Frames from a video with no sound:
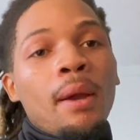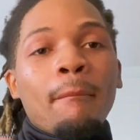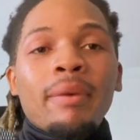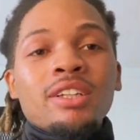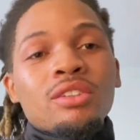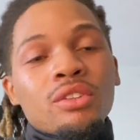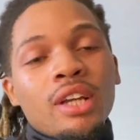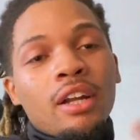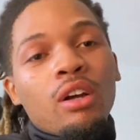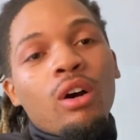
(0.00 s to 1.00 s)
Make sure you
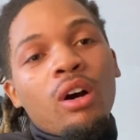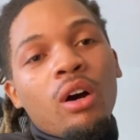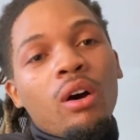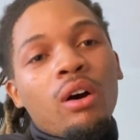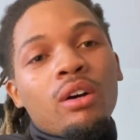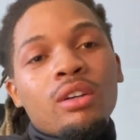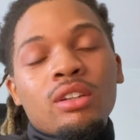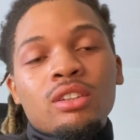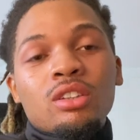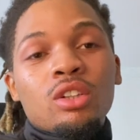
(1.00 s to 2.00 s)
got
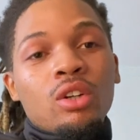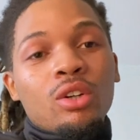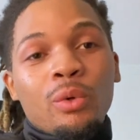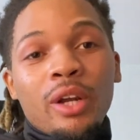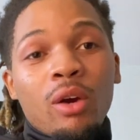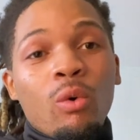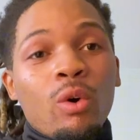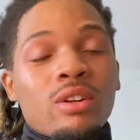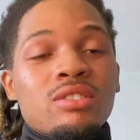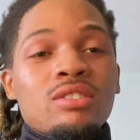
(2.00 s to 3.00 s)
the correct
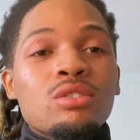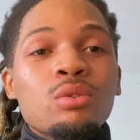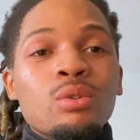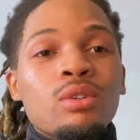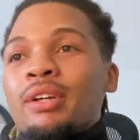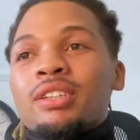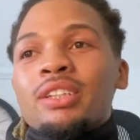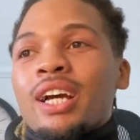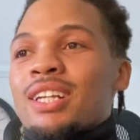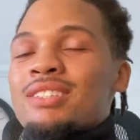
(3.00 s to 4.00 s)
warranties too. Make sure you
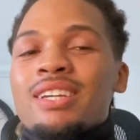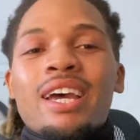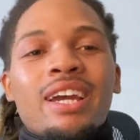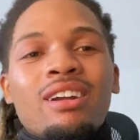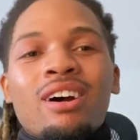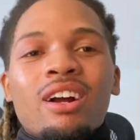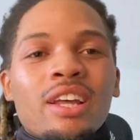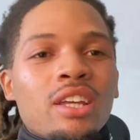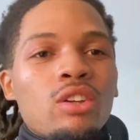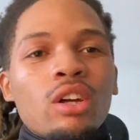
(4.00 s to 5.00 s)
got the tag and all
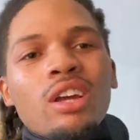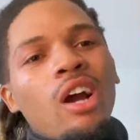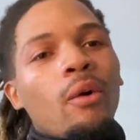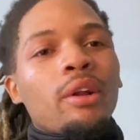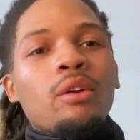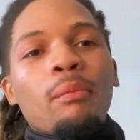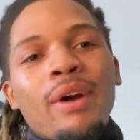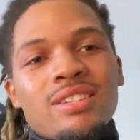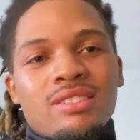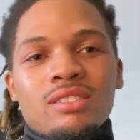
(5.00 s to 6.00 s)
that. You already know
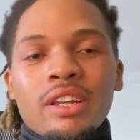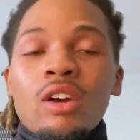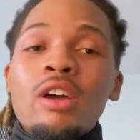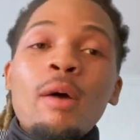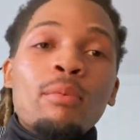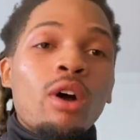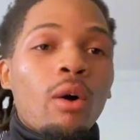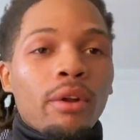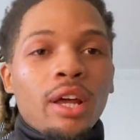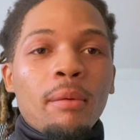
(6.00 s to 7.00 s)
basic stuff. They're gonna help you out
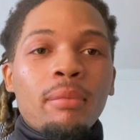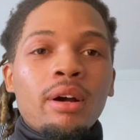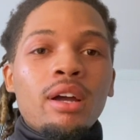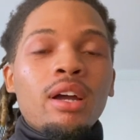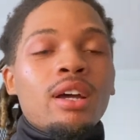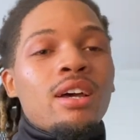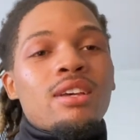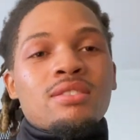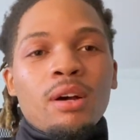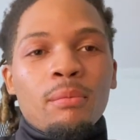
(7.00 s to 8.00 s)
with that. But
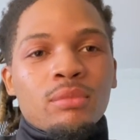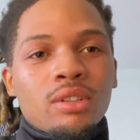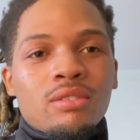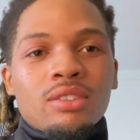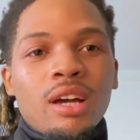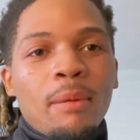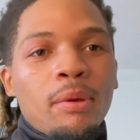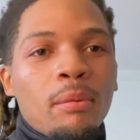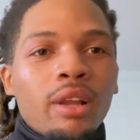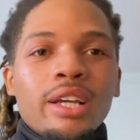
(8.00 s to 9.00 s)
sometimes
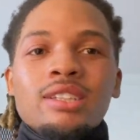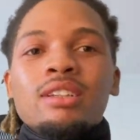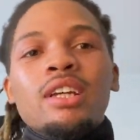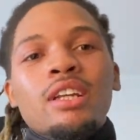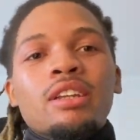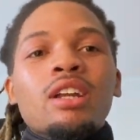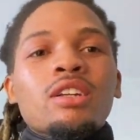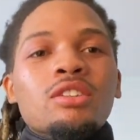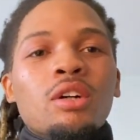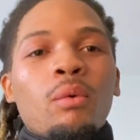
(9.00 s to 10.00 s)
people like just leave the
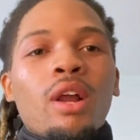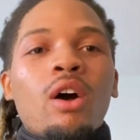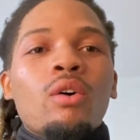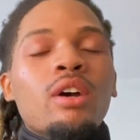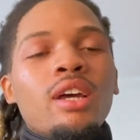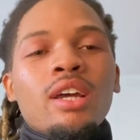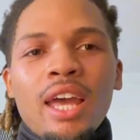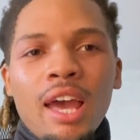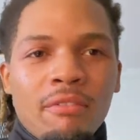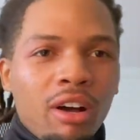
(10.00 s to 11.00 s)
dealership without
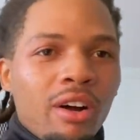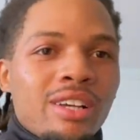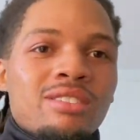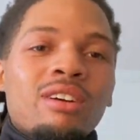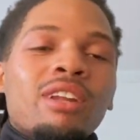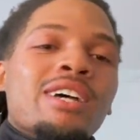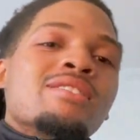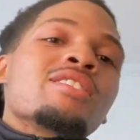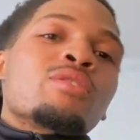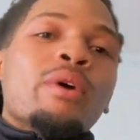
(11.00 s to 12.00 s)
having all that stuff like
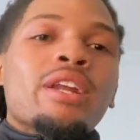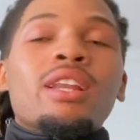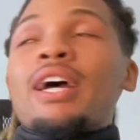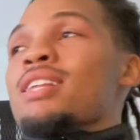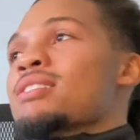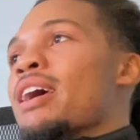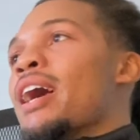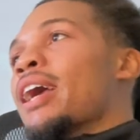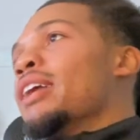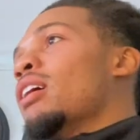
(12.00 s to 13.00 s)
situated, like the
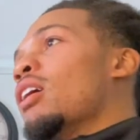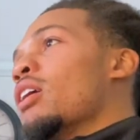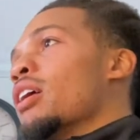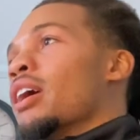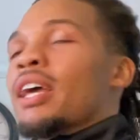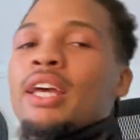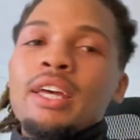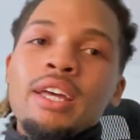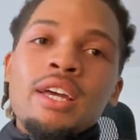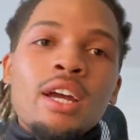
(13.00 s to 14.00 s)
tag and all that,
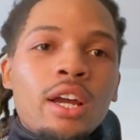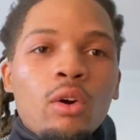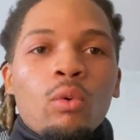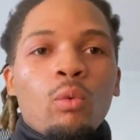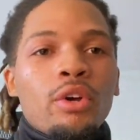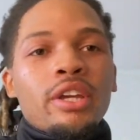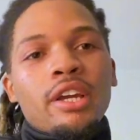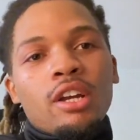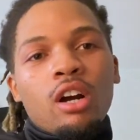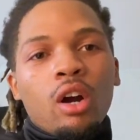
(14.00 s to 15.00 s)
and where you getting
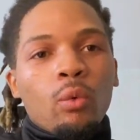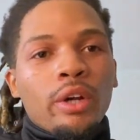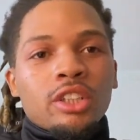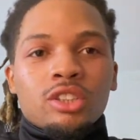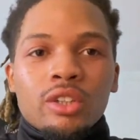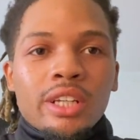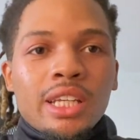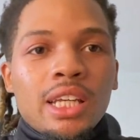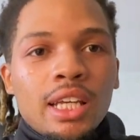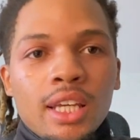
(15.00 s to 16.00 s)
your car registered
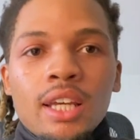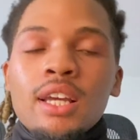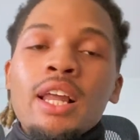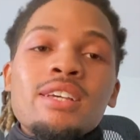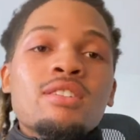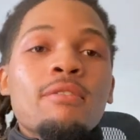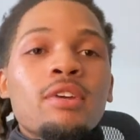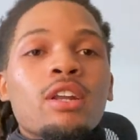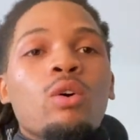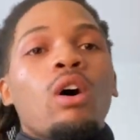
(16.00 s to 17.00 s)
in. Like, see, if you had
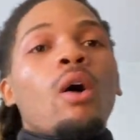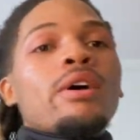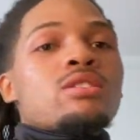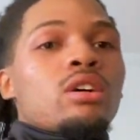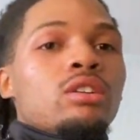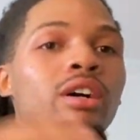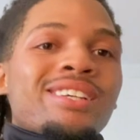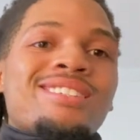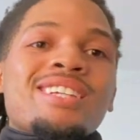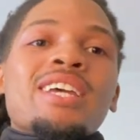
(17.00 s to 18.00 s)
to go all the way to another
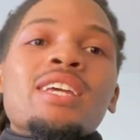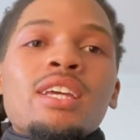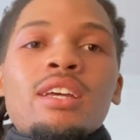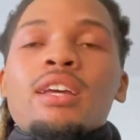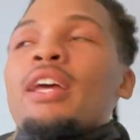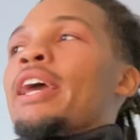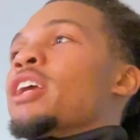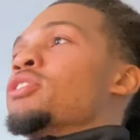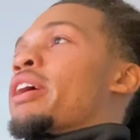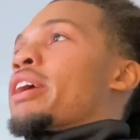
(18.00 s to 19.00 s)
state and you
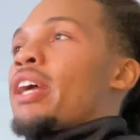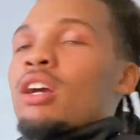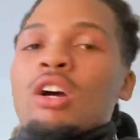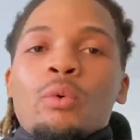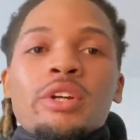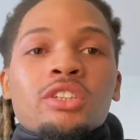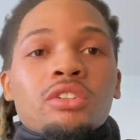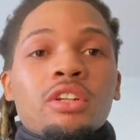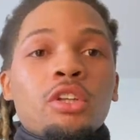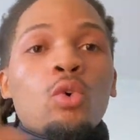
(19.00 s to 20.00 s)
trying to get that car
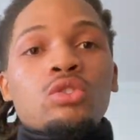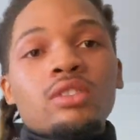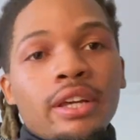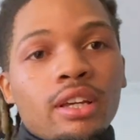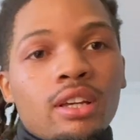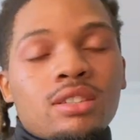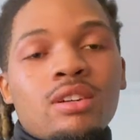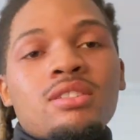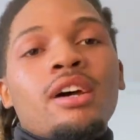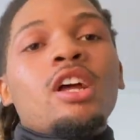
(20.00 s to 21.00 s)
registered in your state,
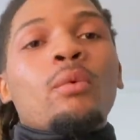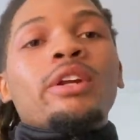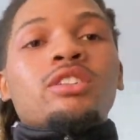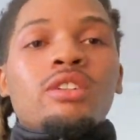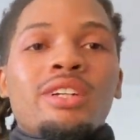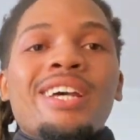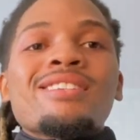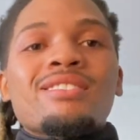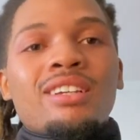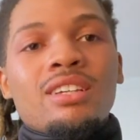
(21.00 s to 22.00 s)
sometimes they're registered in that
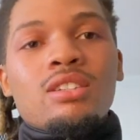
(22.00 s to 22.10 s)
state.